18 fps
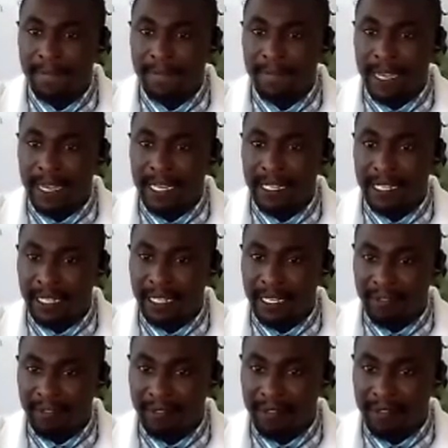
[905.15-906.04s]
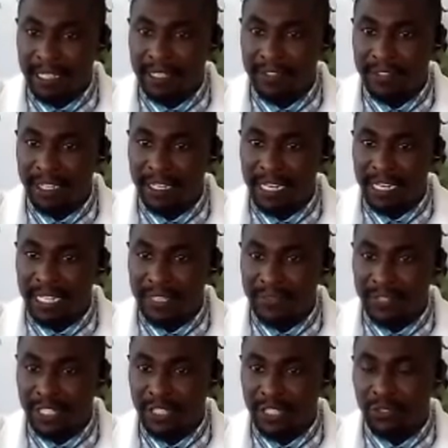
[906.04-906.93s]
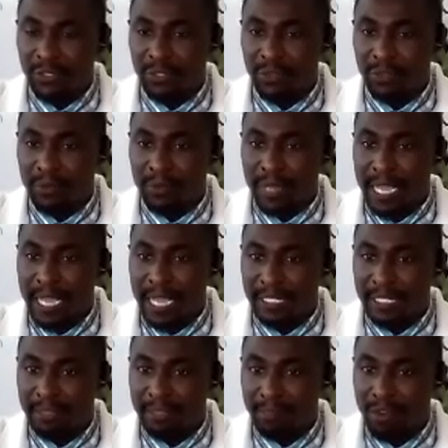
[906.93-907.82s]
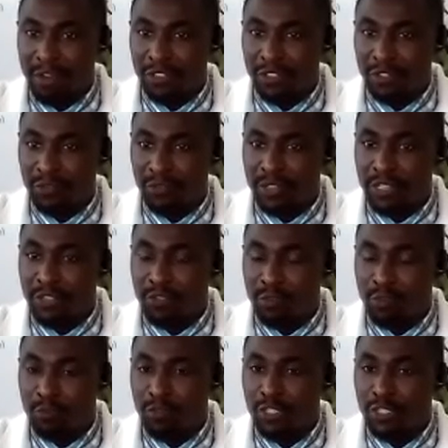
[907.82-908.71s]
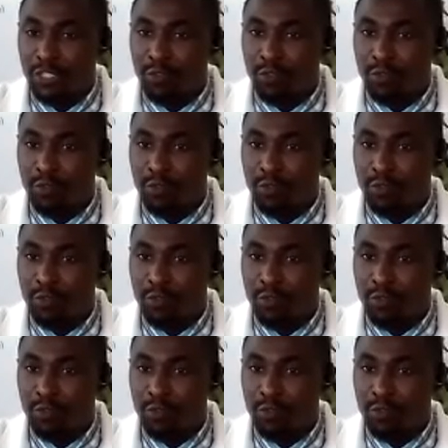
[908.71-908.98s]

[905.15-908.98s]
and write the classification where it belongs to the group. Which group?